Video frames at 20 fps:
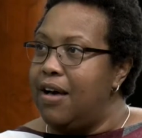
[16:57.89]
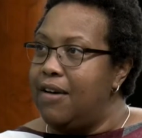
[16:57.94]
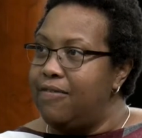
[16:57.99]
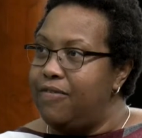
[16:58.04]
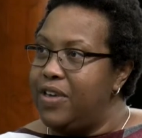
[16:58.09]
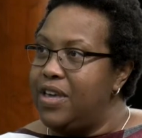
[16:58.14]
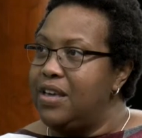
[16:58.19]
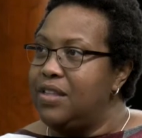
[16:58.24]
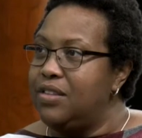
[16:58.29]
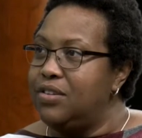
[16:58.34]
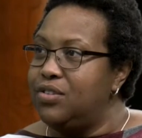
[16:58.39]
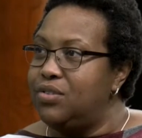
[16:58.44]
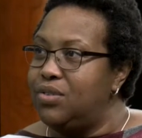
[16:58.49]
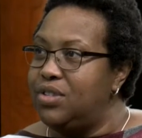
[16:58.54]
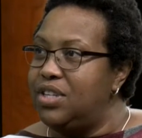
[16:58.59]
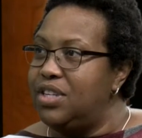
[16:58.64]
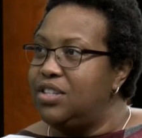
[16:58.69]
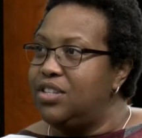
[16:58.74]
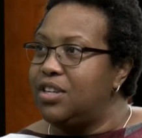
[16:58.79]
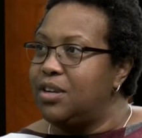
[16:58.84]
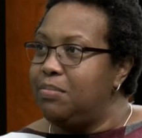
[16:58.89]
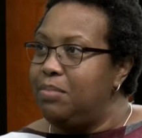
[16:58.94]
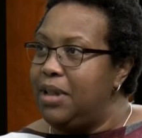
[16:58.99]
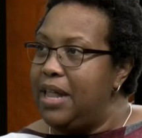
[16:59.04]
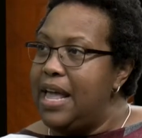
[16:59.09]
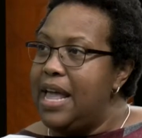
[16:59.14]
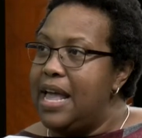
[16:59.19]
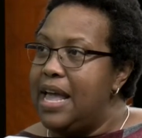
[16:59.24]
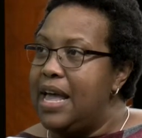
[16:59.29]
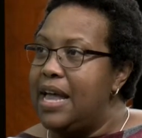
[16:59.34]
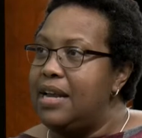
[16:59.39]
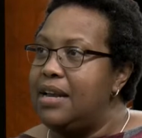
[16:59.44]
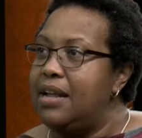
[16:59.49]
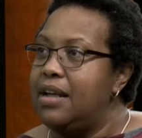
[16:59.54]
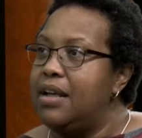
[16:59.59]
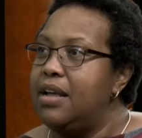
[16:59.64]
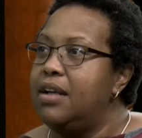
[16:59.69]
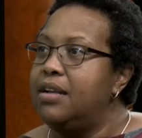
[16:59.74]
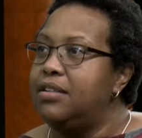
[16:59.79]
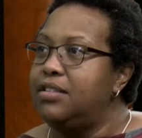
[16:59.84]
via the strategic plan
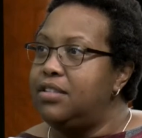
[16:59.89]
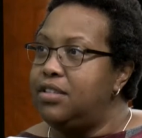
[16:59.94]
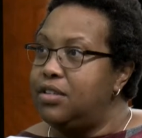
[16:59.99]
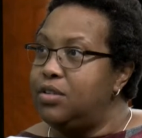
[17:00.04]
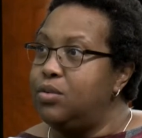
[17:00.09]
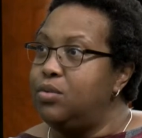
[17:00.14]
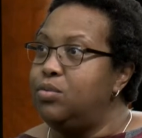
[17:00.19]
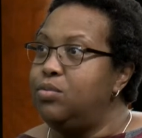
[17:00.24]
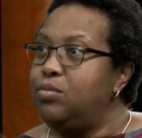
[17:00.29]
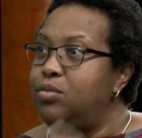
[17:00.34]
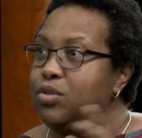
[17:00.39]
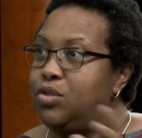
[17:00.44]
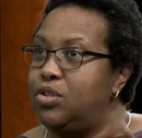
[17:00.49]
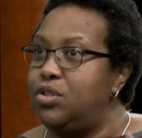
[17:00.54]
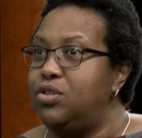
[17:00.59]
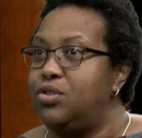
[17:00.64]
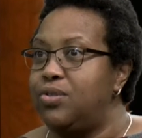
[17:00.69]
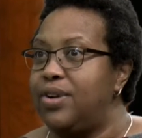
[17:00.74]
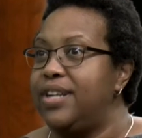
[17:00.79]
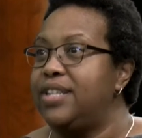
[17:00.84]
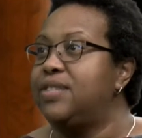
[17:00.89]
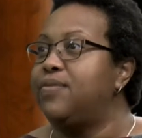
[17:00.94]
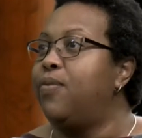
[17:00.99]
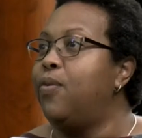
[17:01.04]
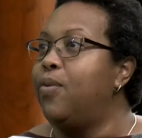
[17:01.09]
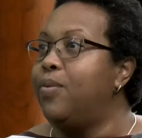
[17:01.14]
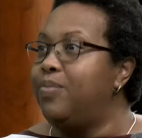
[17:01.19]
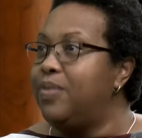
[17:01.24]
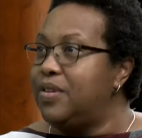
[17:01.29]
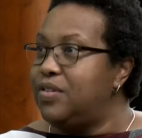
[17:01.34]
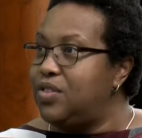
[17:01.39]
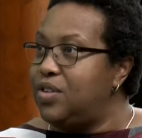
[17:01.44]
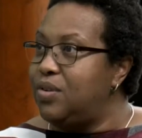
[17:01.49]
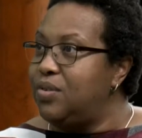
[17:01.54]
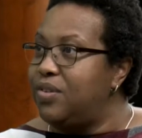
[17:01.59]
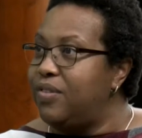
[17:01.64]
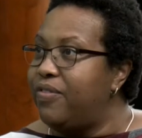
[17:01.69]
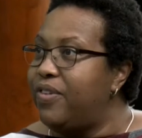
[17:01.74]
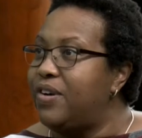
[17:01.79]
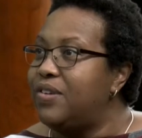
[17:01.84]
to transform this
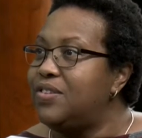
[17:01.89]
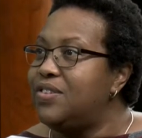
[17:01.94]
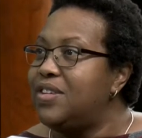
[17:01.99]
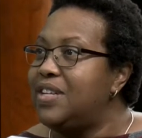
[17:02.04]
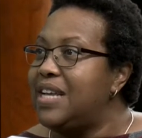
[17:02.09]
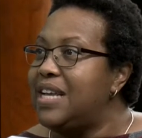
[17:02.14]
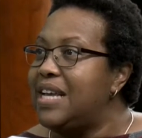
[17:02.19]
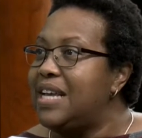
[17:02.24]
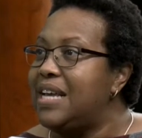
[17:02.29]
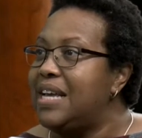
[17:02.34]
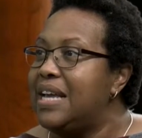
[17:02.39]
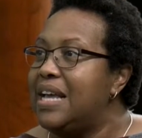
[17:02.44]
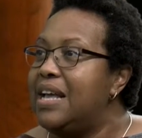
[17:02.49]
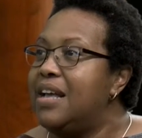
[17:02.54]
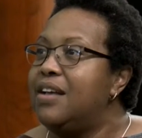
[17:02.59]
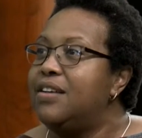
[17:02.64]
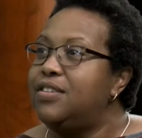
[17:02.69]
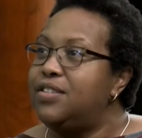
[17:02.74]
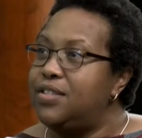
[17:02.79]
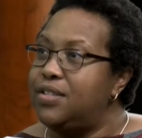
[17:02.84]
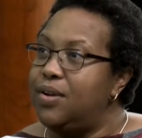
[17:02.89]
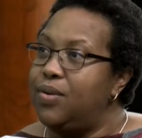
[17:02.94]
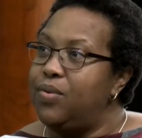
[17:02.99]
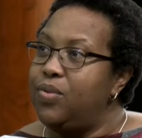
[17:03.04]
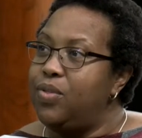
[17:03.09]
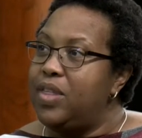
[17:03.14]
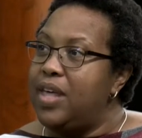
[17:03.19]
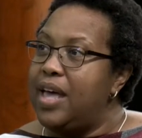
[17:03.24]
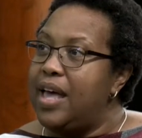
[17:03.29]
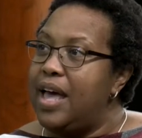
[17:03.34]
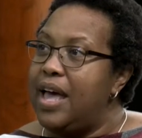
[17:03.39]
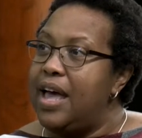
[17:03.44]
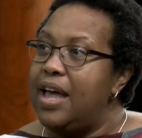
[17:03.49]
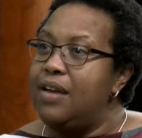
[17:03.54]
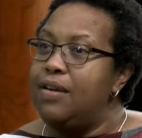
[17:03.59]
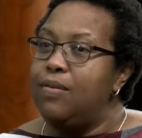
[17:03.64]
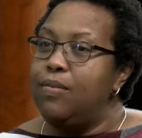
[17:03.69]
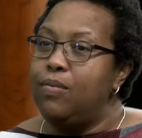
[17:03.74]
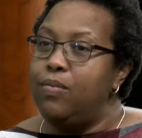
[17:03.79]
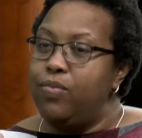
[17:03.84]
university, so
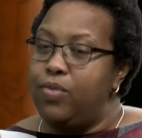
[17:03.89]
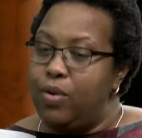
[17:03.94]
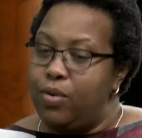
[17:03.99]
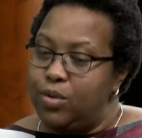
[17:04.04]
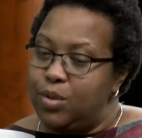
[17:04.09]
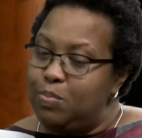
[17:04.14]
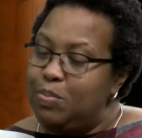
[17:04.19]
that those